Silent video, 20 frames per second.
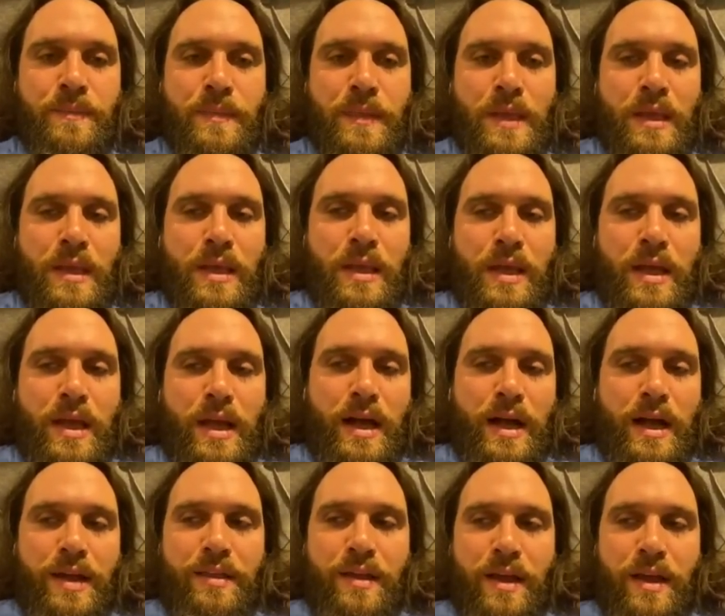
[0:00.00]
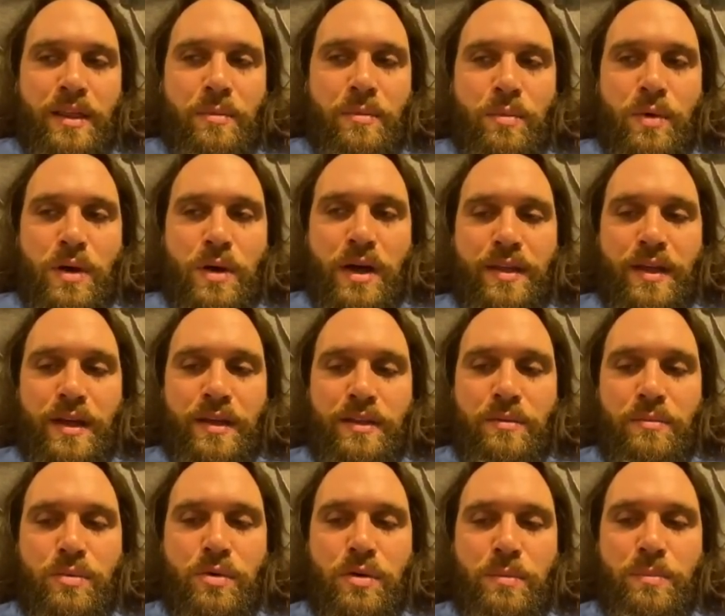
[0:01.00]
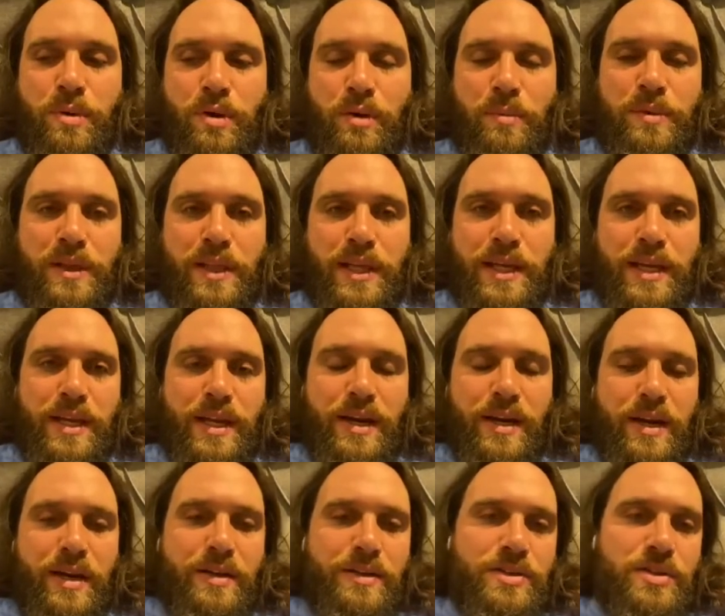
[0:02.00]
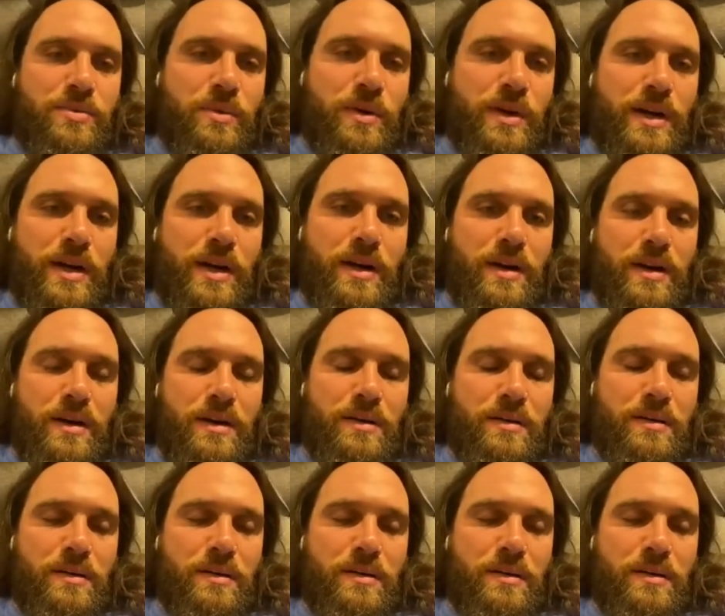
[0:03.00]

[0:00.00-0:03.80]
Yeah. I think the more populated areas were